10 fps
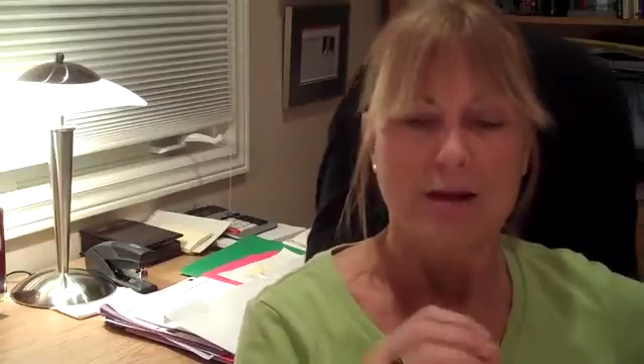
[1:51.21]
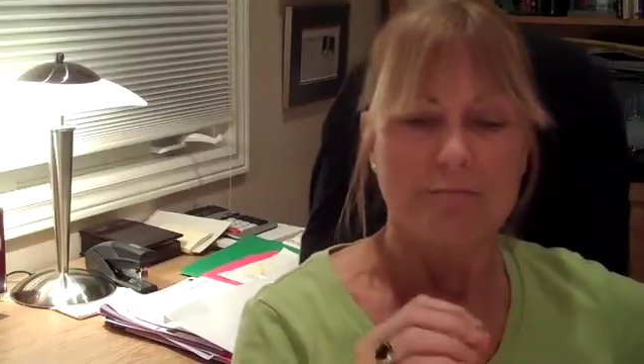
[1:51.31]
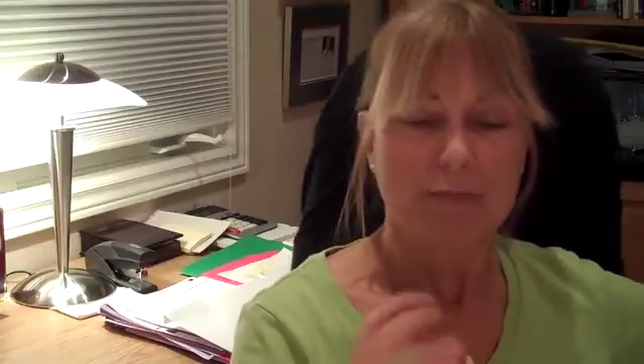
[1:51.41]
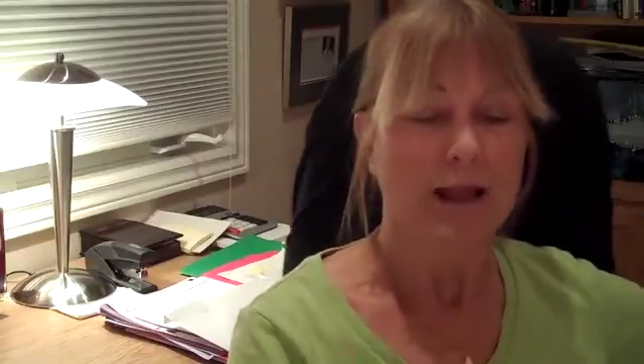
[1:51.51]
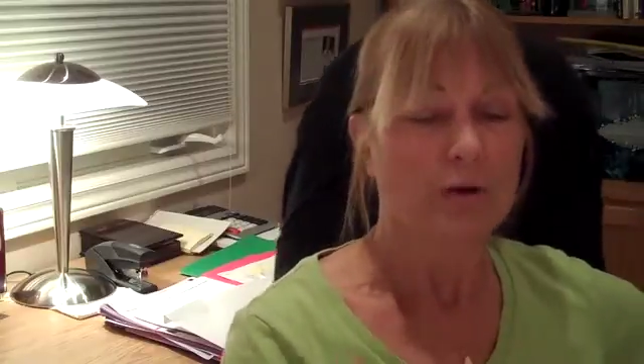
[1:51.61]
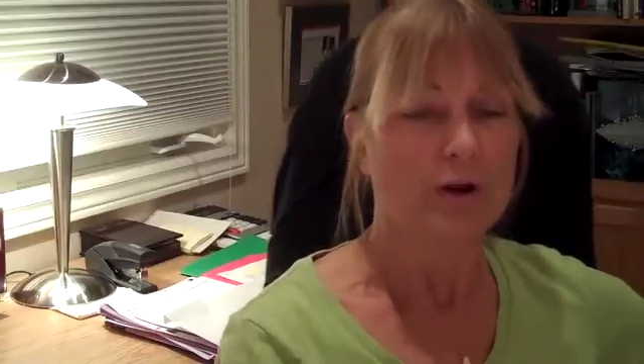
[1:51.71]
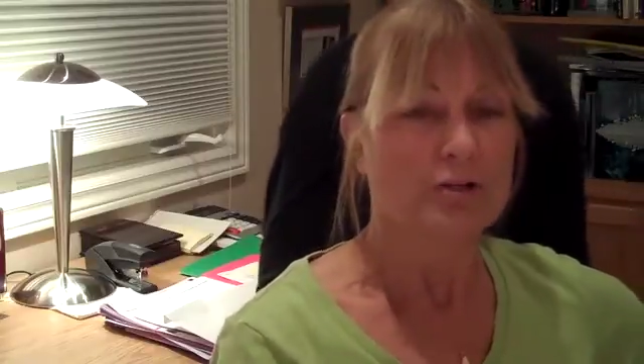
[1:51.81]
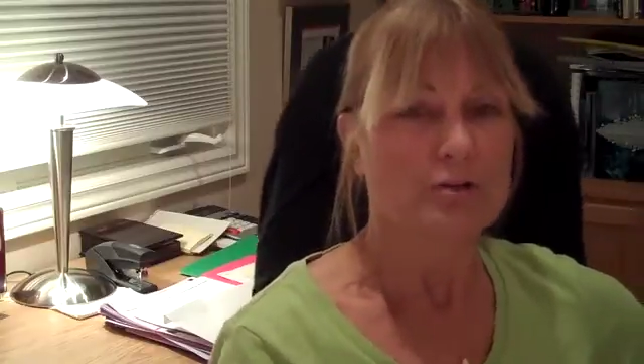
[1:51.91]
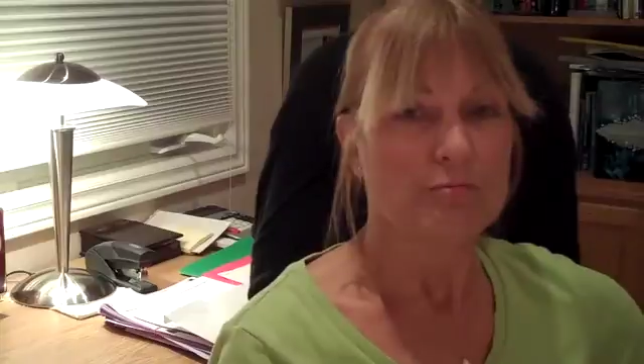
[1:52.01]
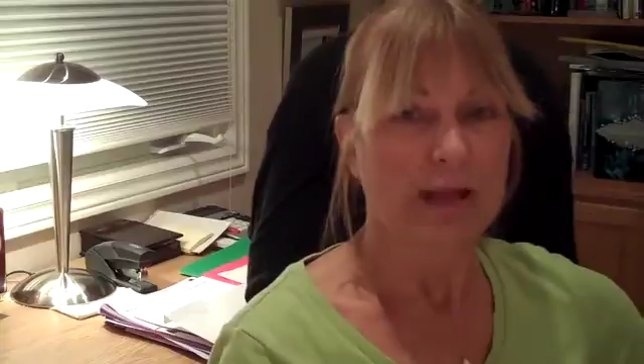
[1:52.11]
My
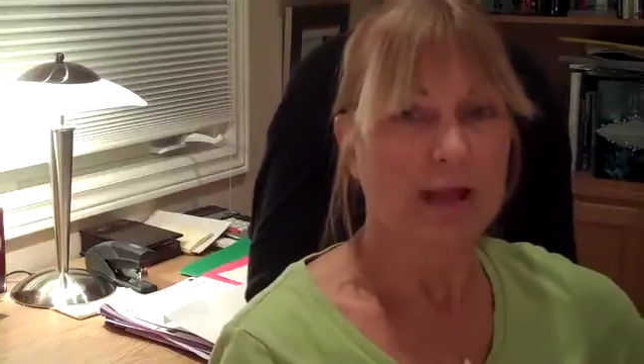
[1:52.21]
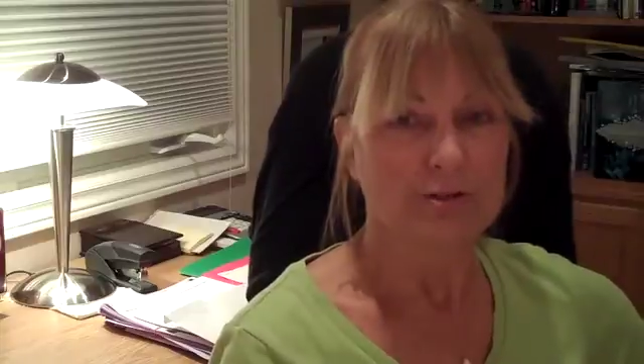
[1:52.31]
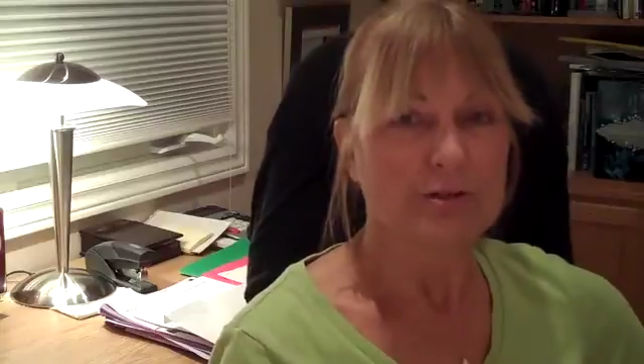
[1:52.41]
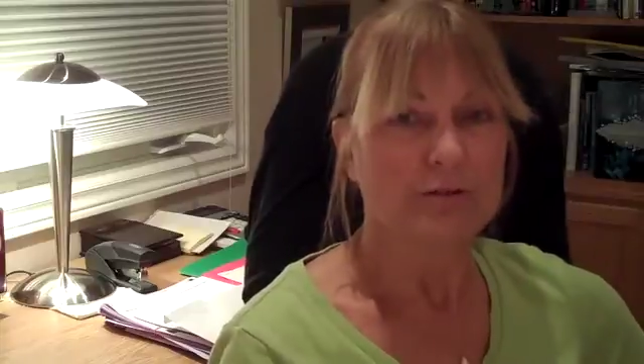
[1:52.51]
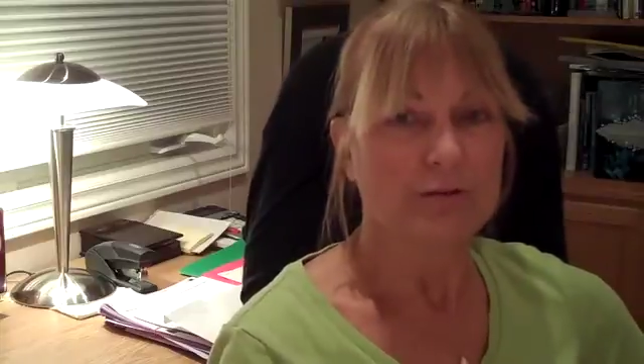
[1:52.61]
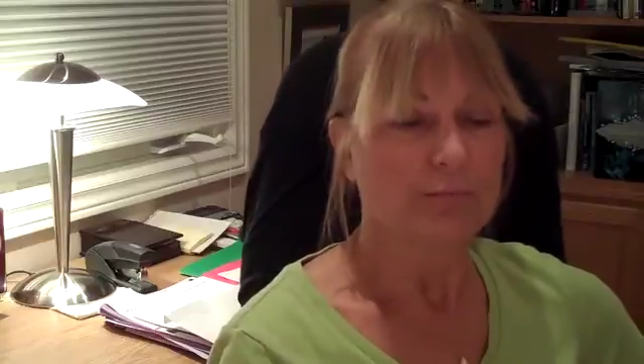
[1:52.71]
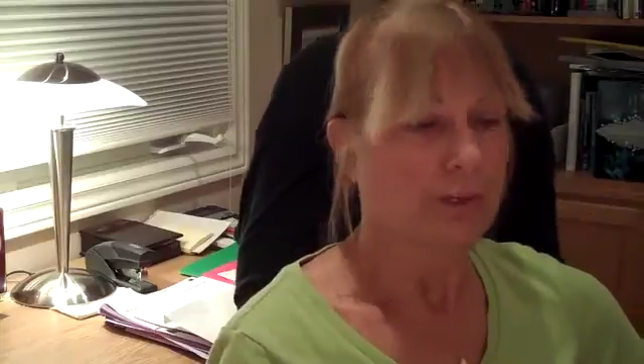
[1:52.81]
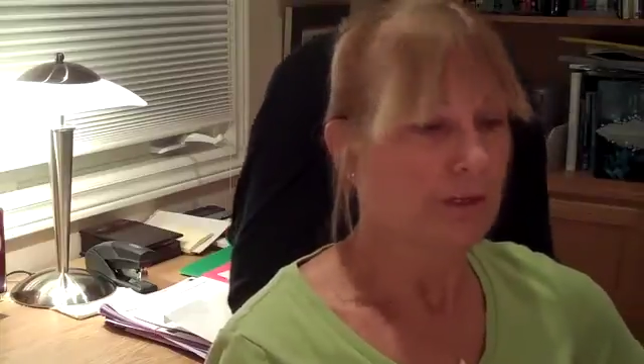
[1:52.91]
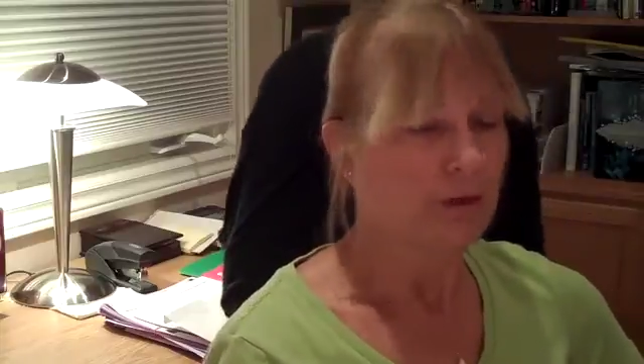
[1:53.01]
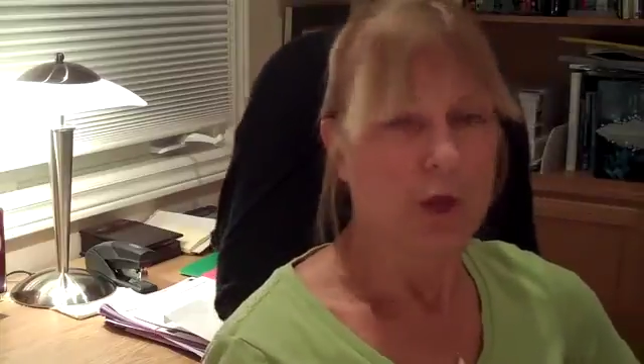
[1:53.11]
question back to you would
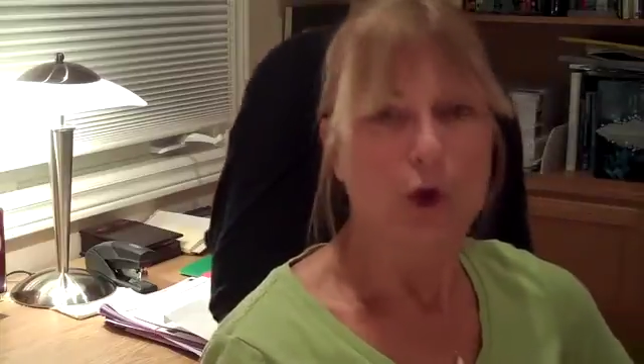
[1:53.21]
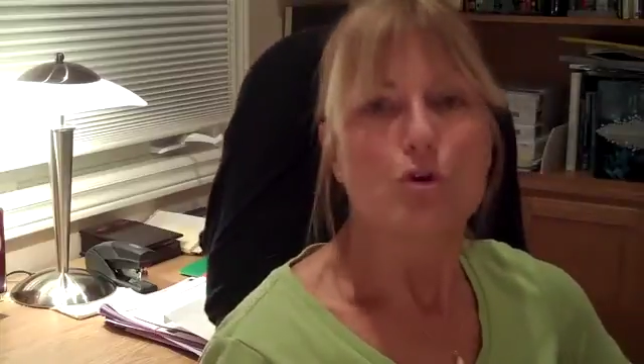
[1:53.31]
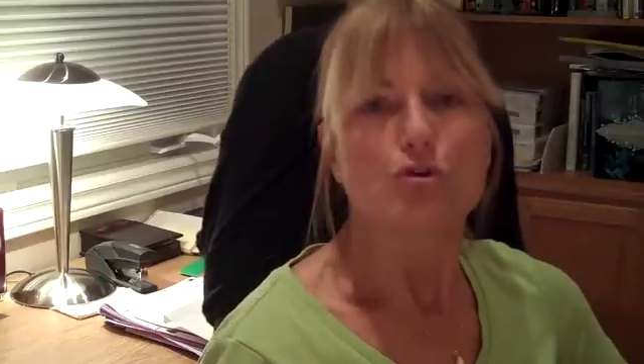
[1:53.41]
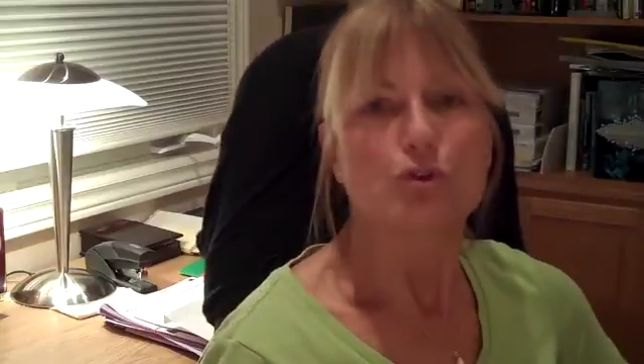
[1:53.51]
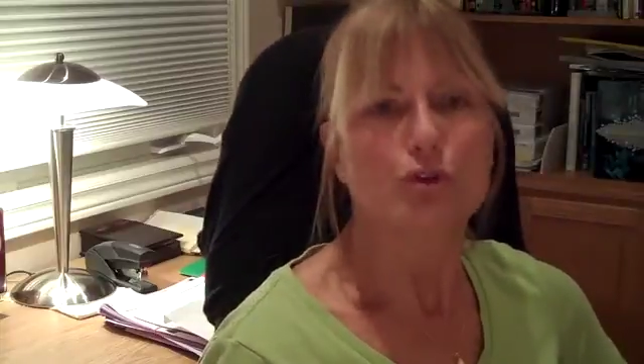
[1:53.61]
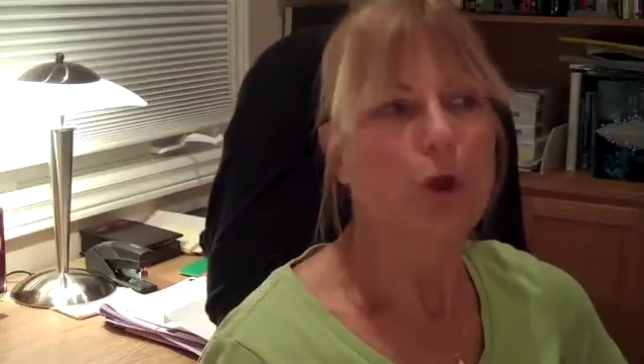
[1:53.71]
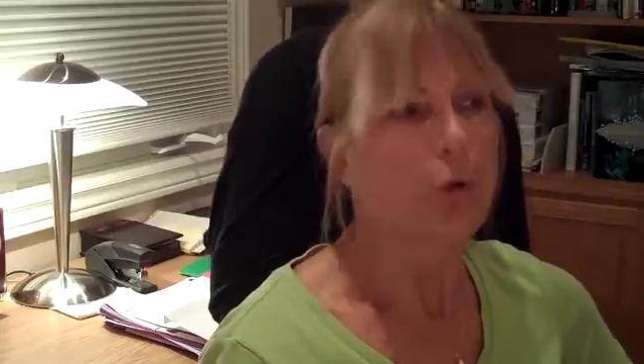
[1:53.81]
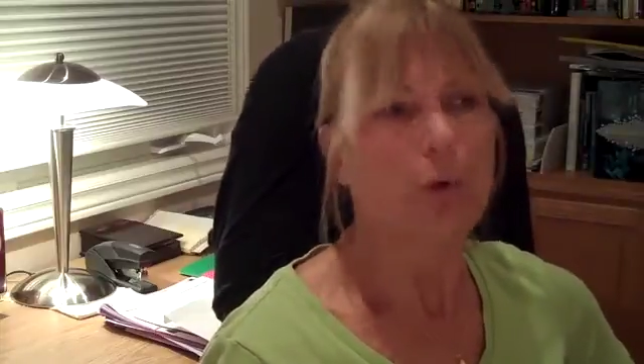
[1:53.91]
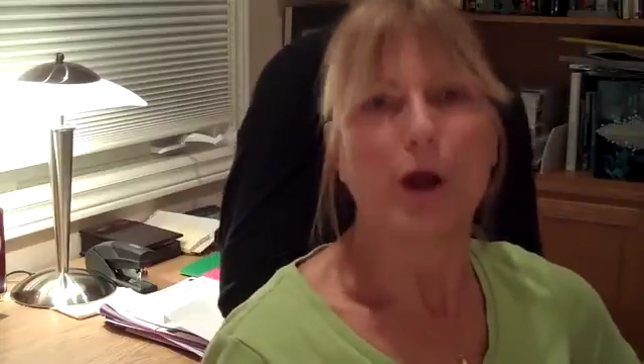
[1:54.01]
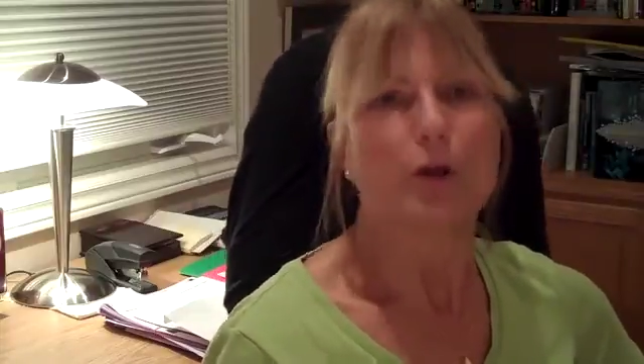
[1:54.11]
be, so
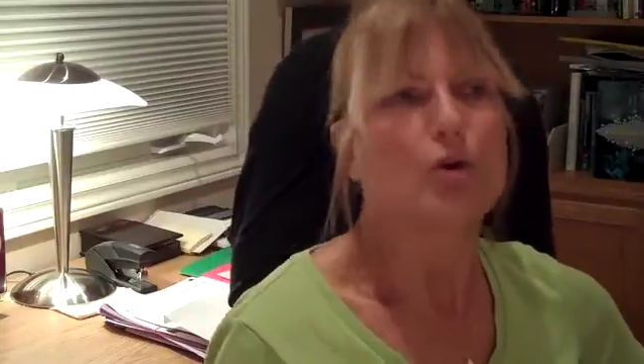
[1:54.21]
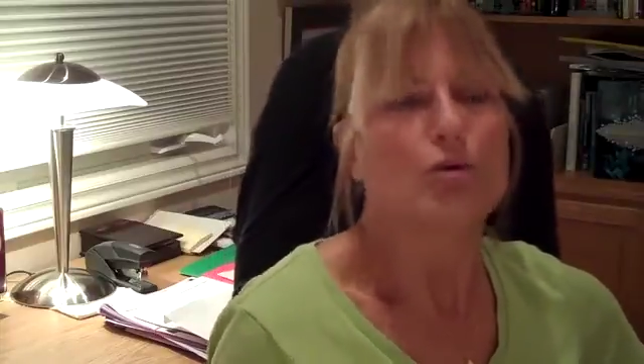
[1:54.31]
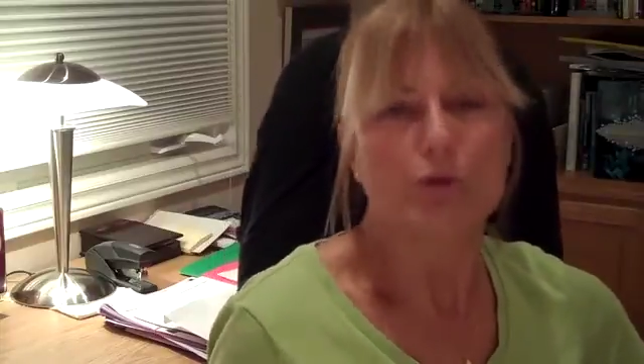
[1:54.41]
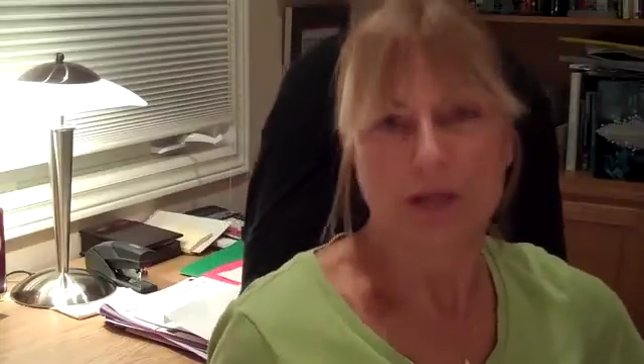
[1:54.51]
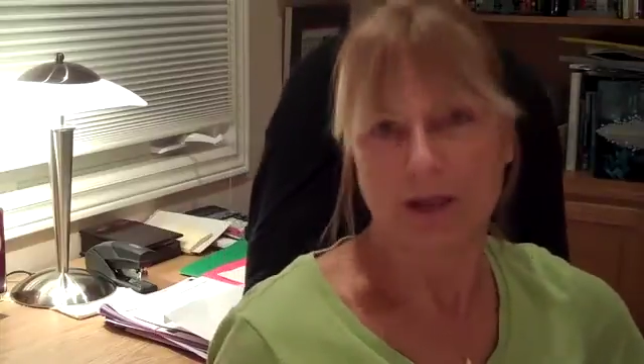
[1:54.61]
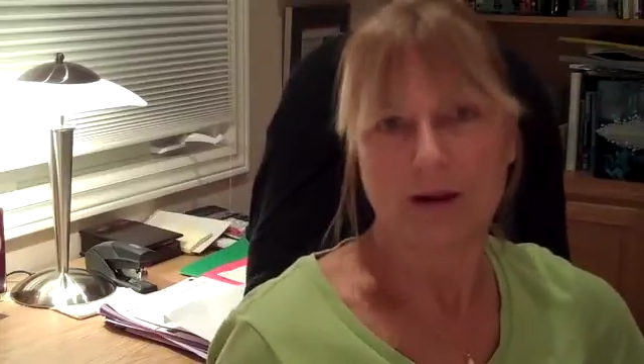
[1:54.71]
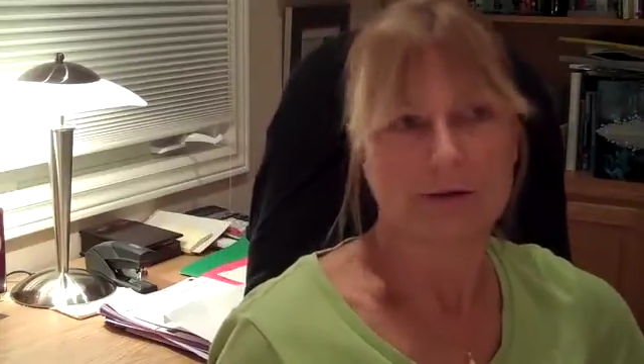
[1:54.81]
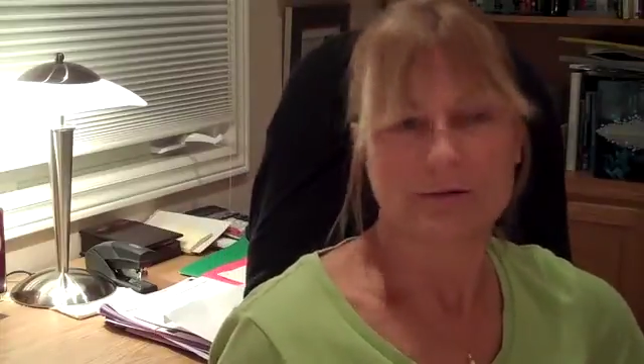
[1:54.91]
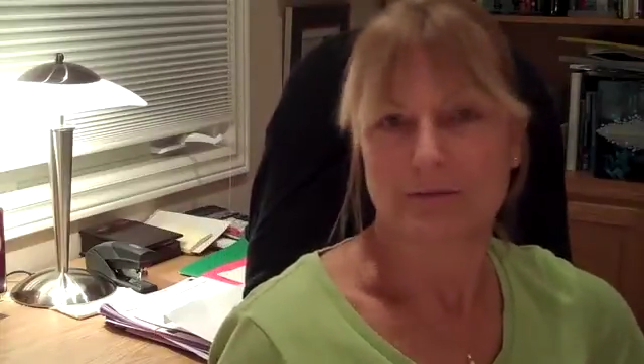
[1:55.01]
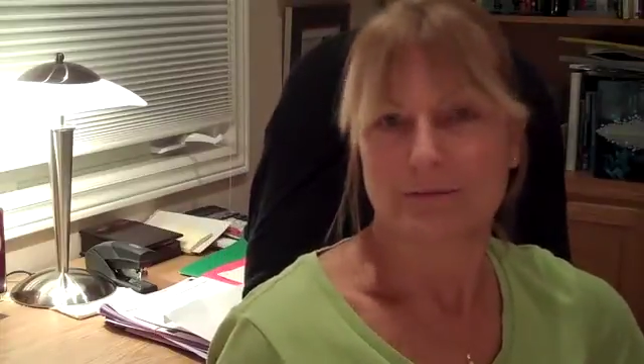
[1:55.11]
what? Who
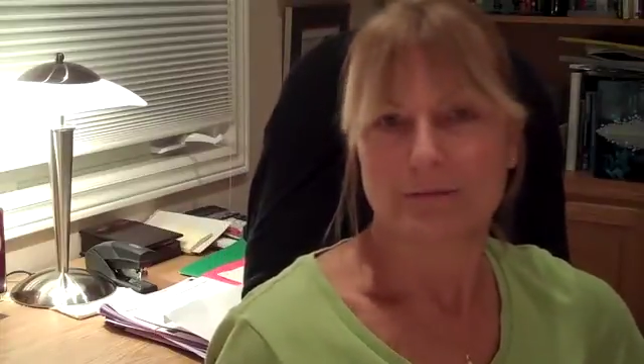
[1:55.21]
cares?